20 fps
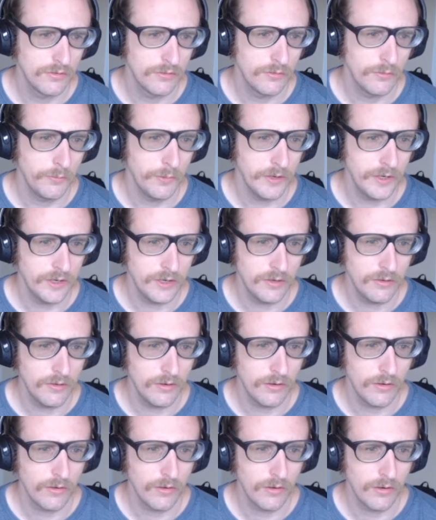window
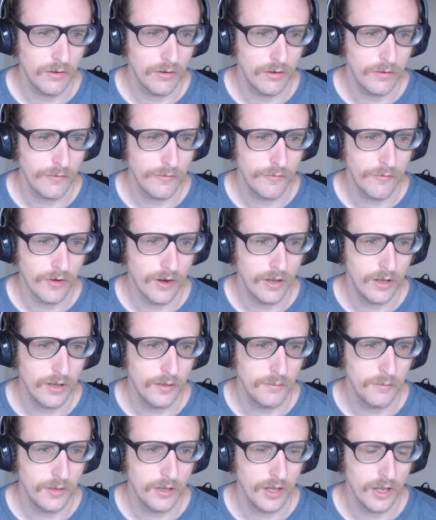or
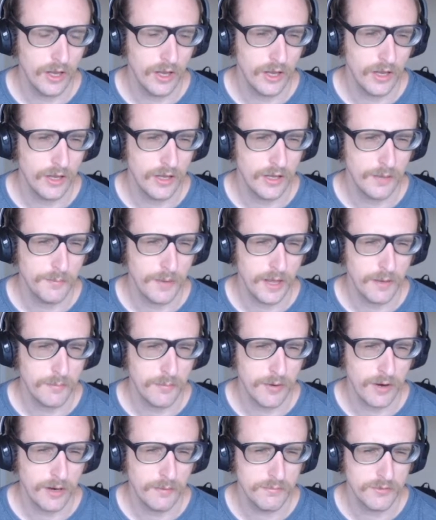from a command
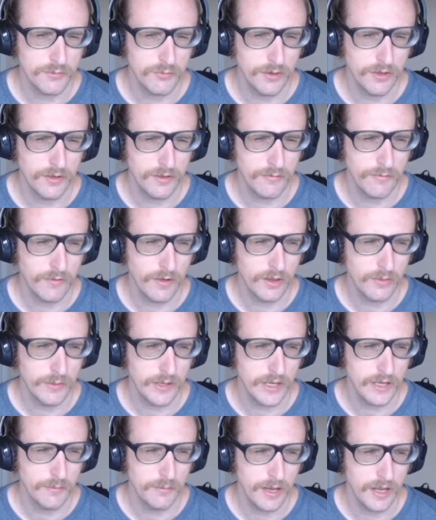prompt, run the
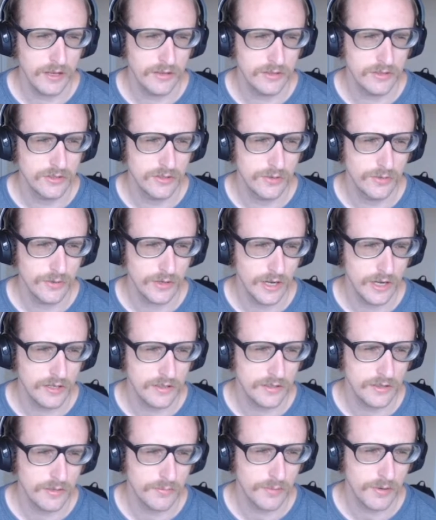following command to
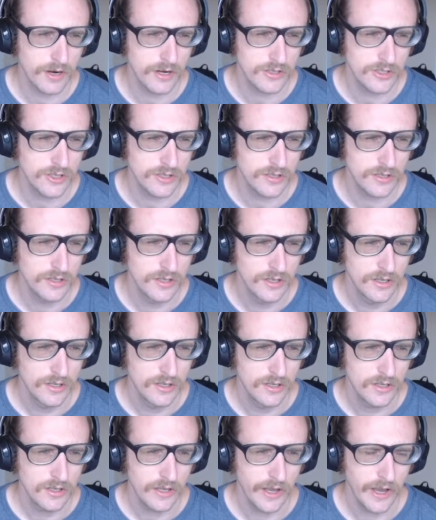create the project
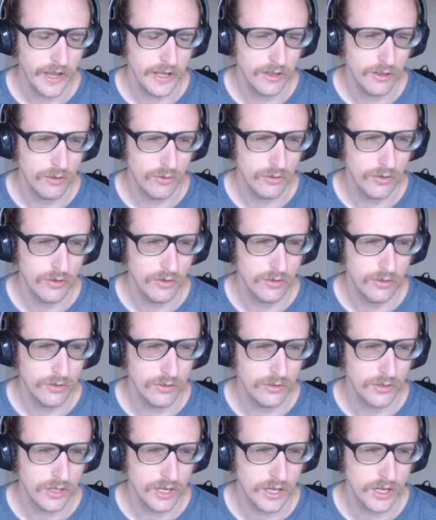and
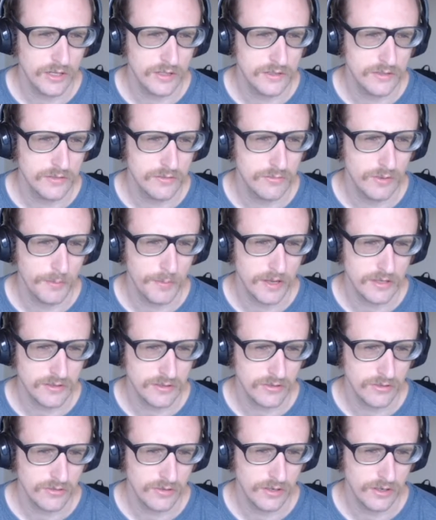local Git
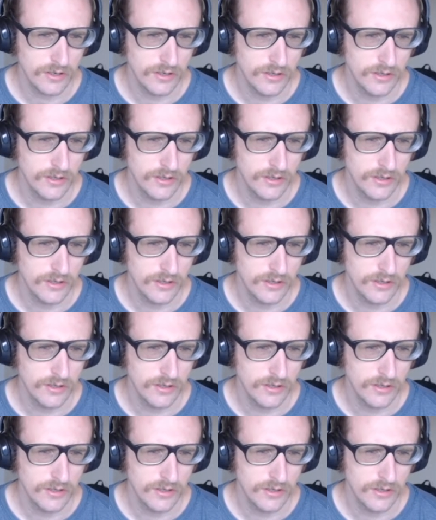repository.